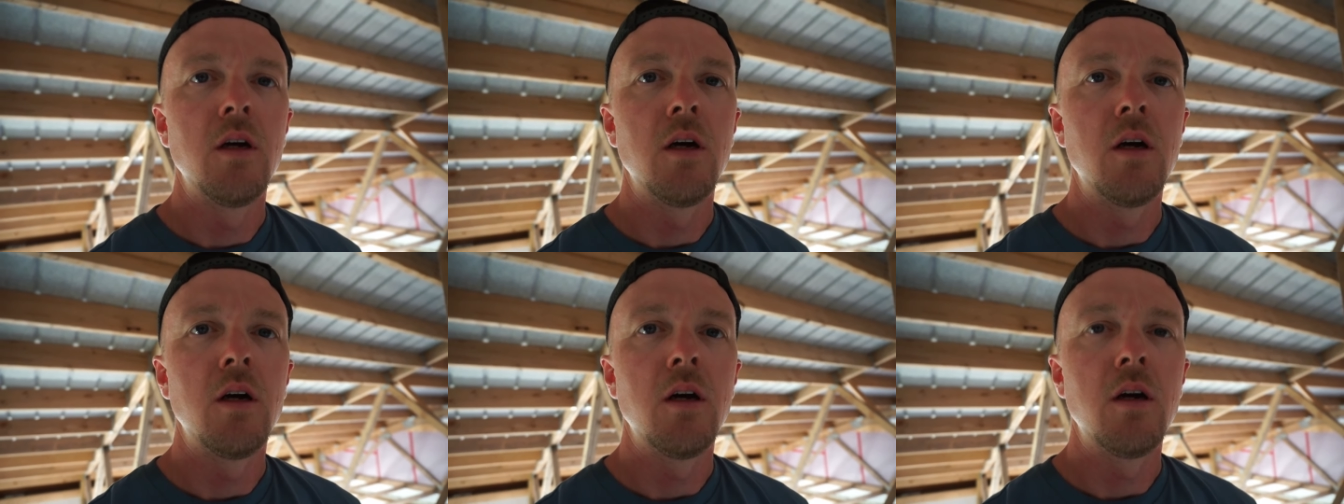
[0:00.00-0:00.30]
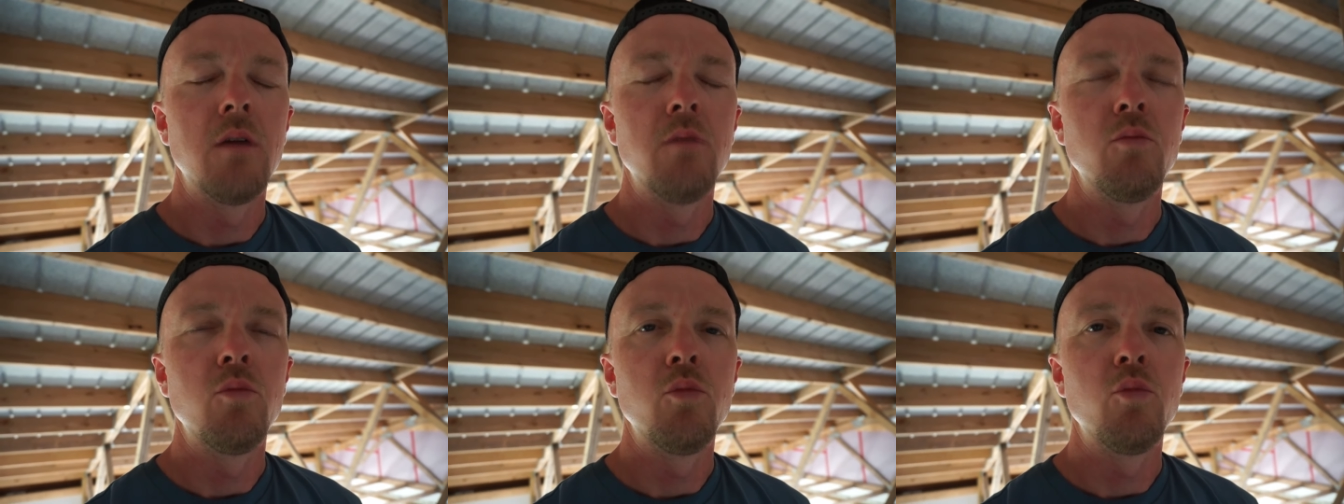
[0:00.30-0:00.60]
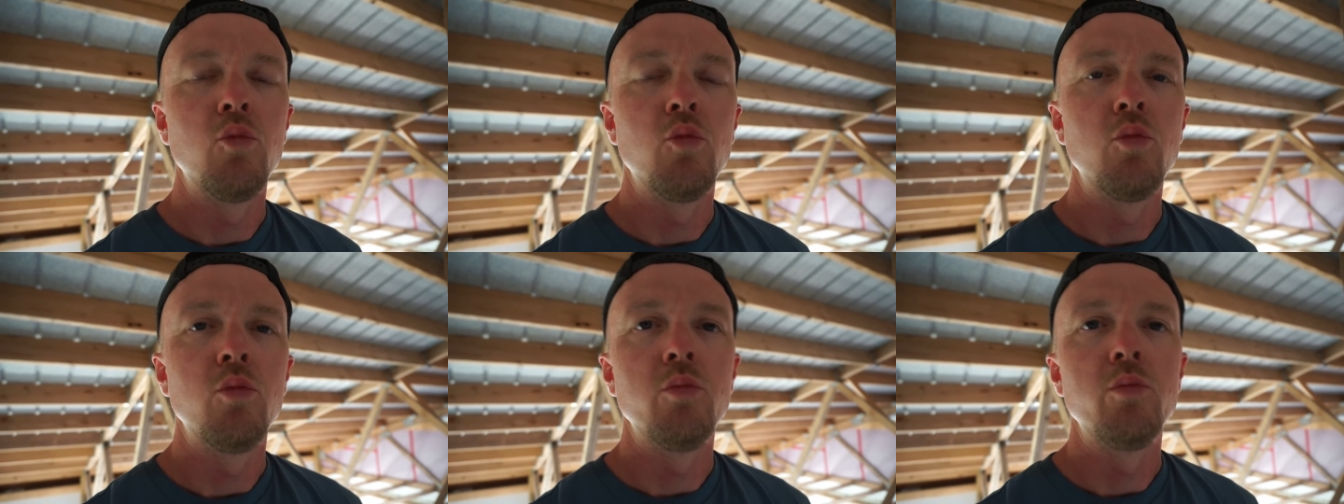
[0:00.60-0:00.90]

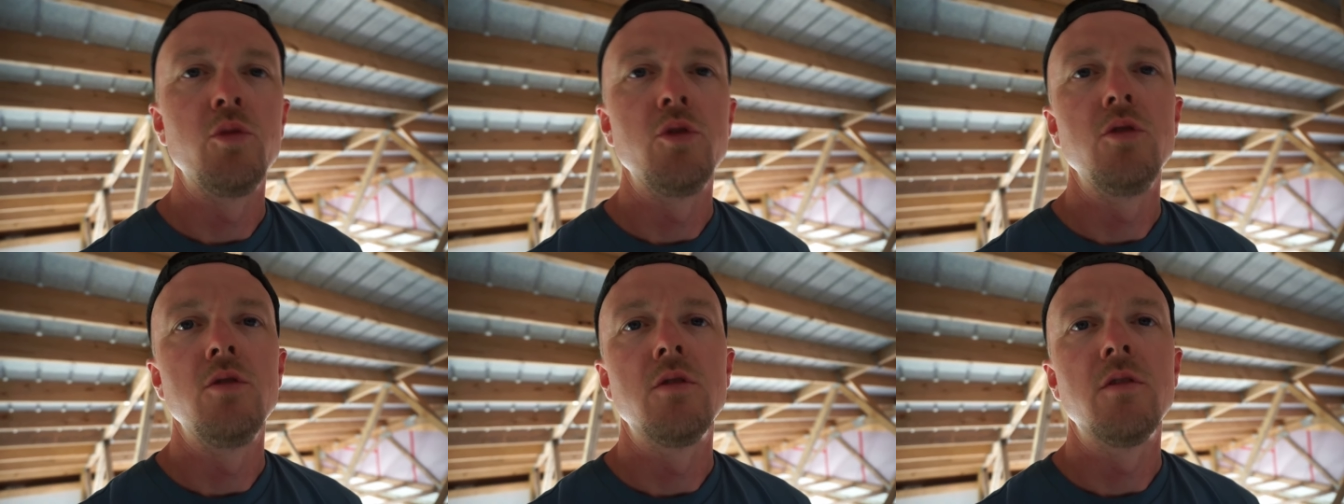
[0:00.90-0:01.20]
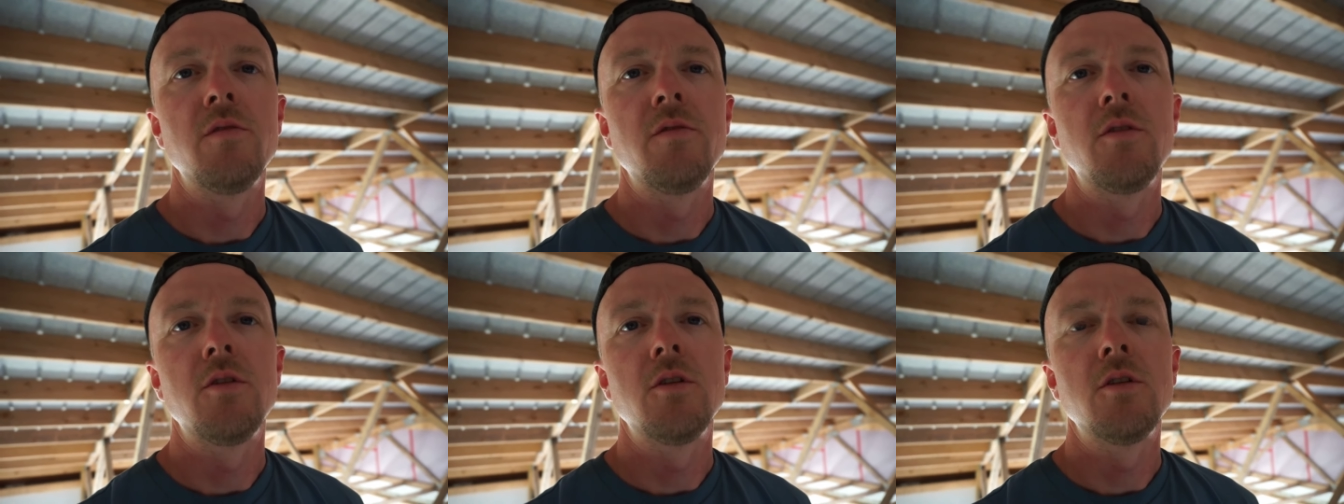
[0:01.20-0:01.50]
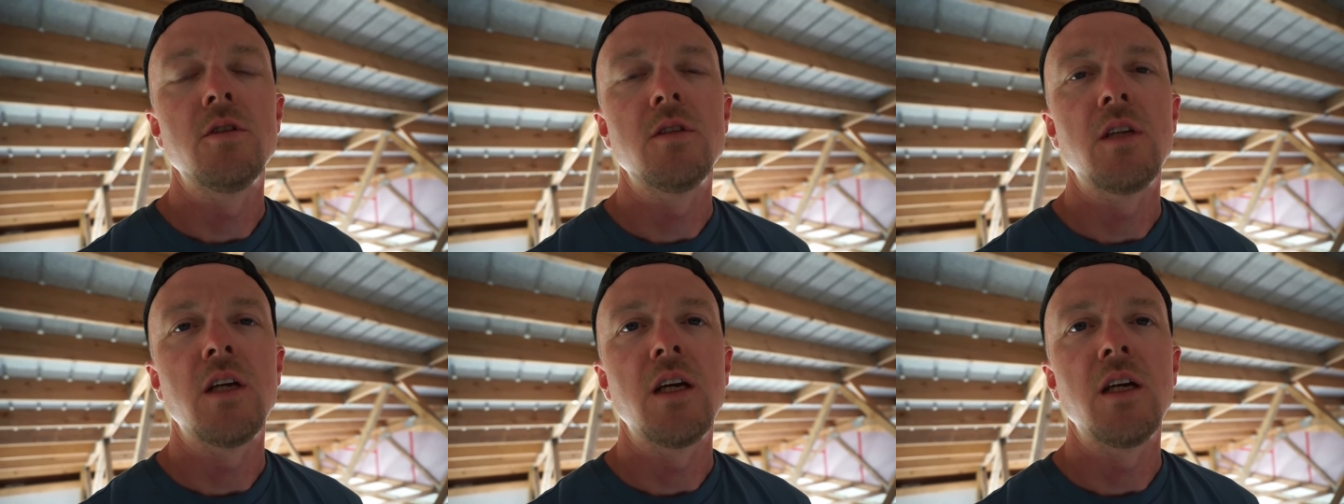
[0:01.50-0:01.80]
Um, do the
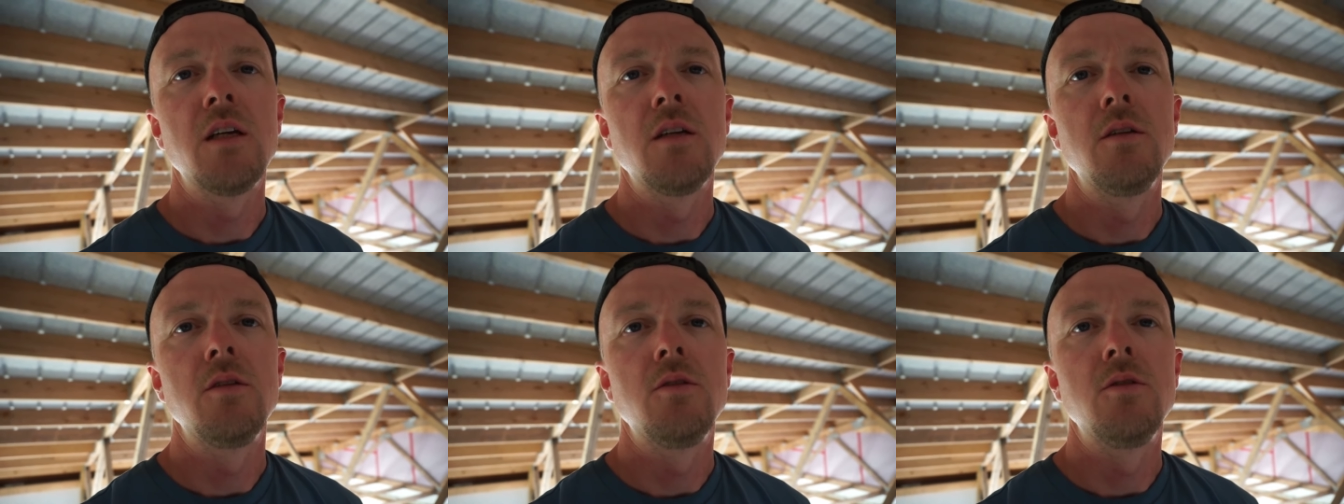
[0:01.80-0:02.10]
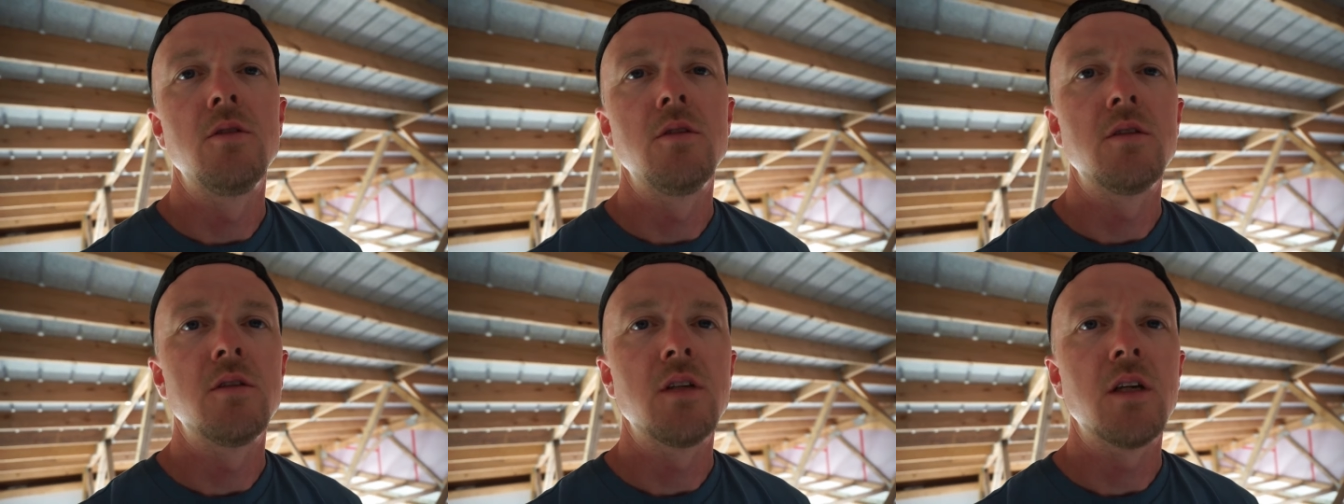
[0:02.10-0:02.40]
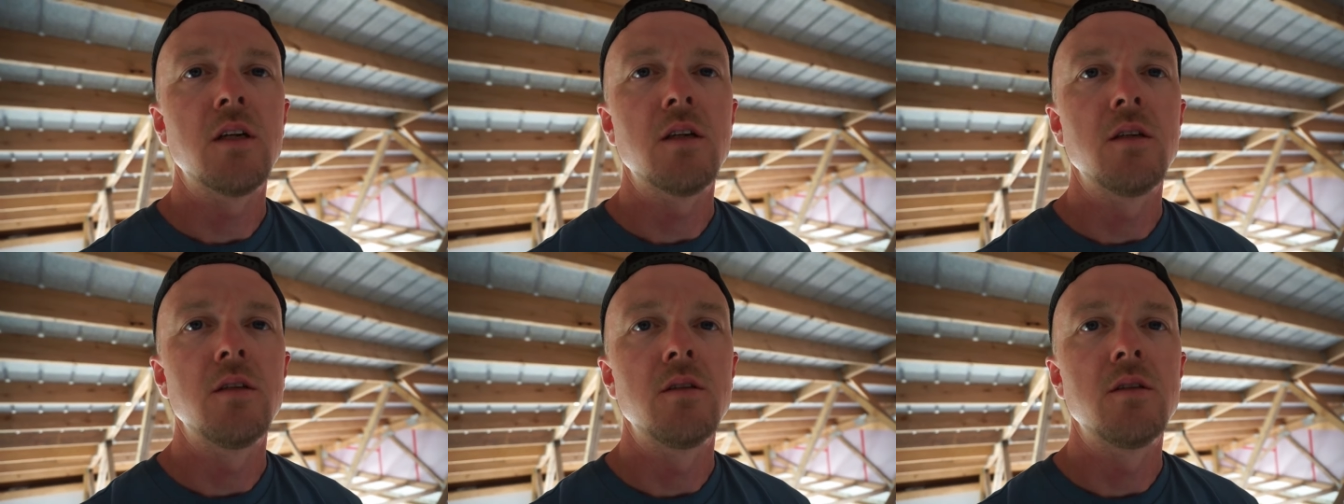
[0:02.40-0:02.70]
first side, do the
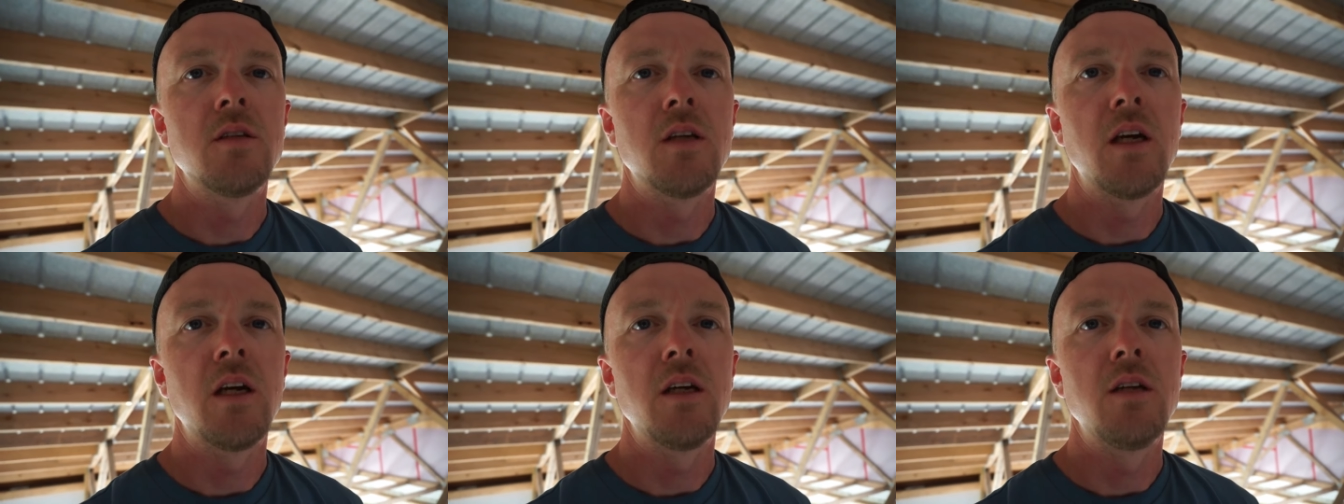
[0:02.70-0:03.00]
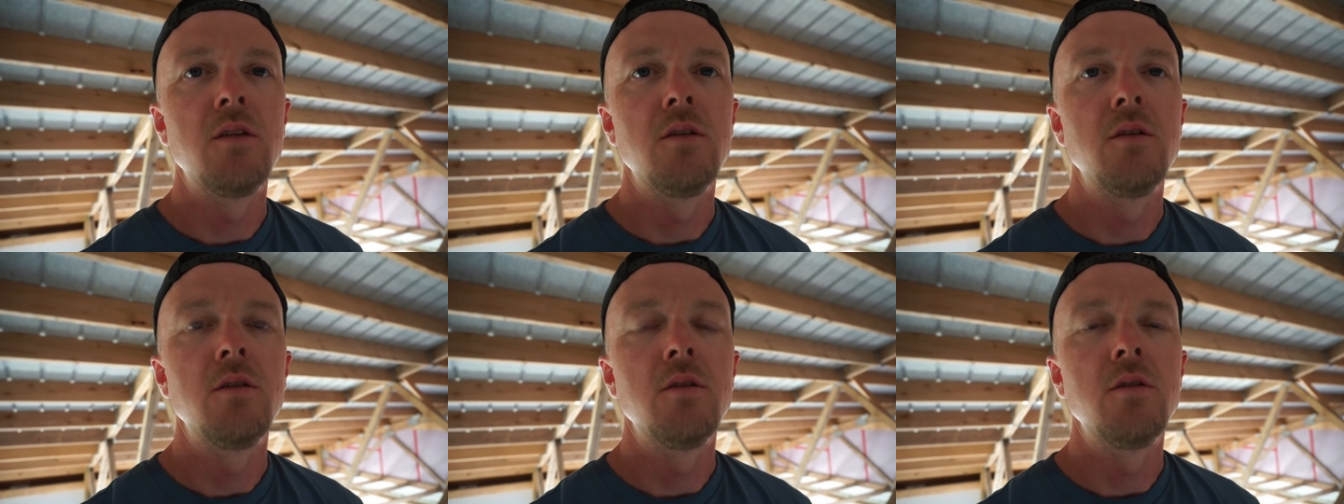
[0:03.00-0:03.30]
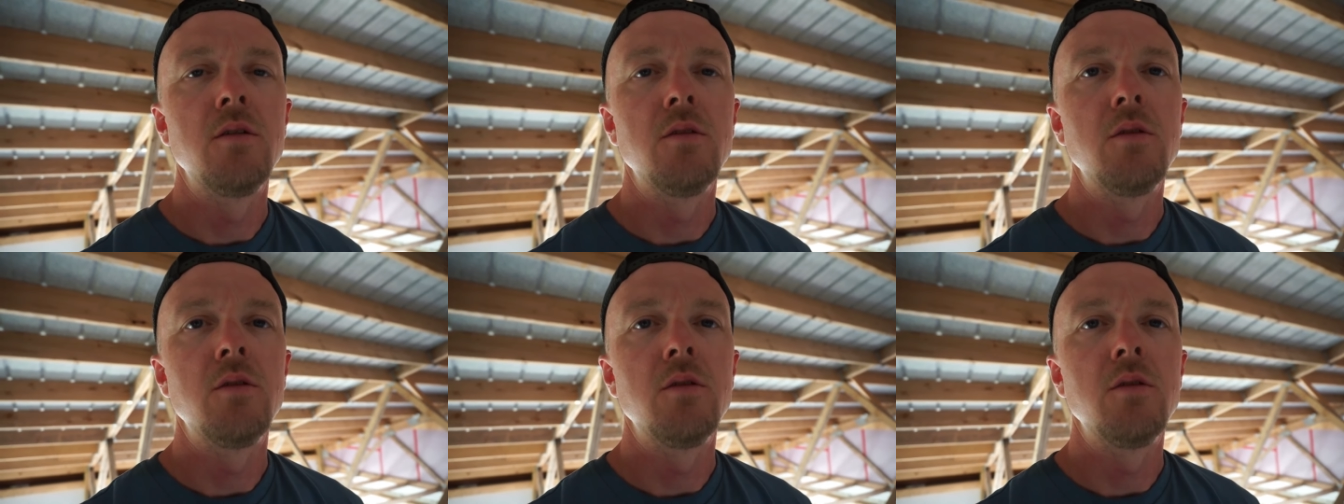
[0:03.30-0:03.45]
second side,